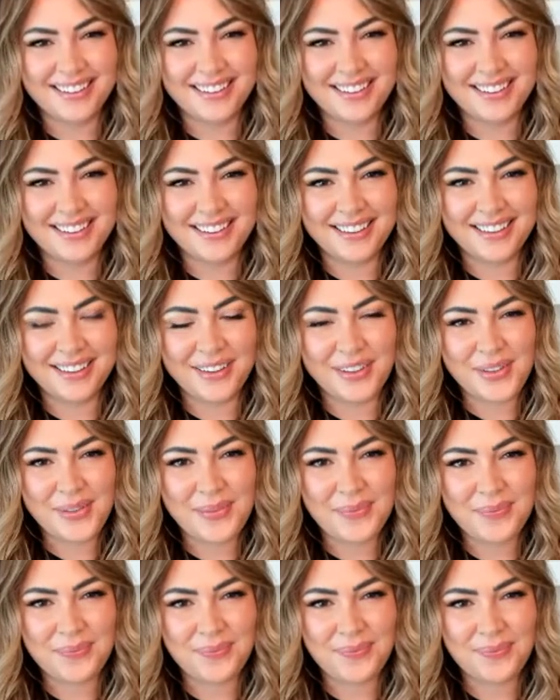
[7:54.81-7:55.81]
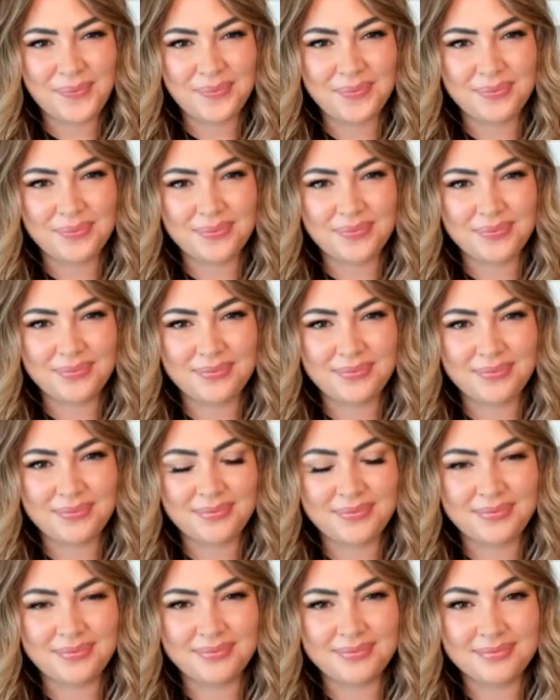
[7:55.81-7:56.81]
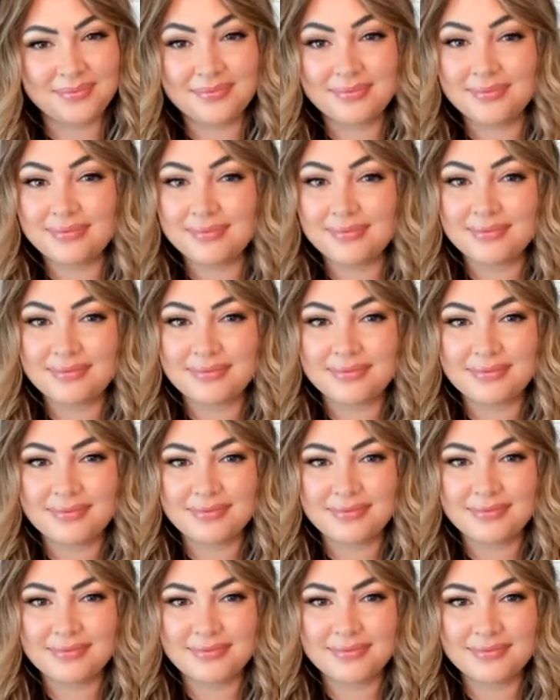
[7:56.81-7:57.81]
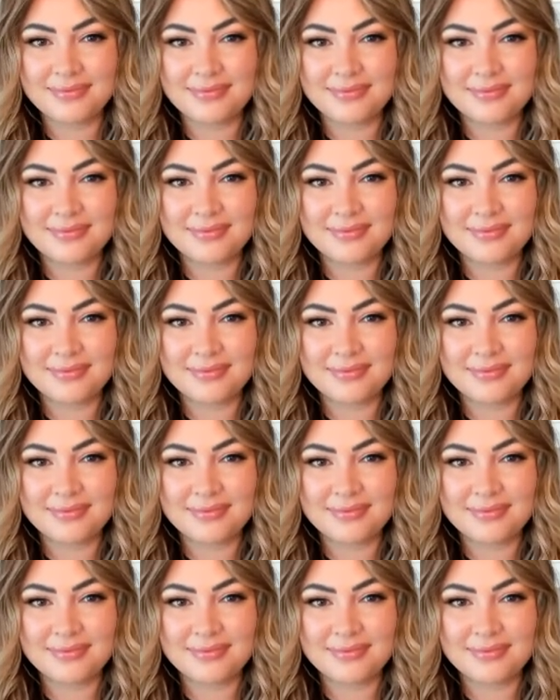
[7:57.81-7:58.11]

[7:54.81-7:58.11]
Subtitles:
No words are spoken by the person on screen.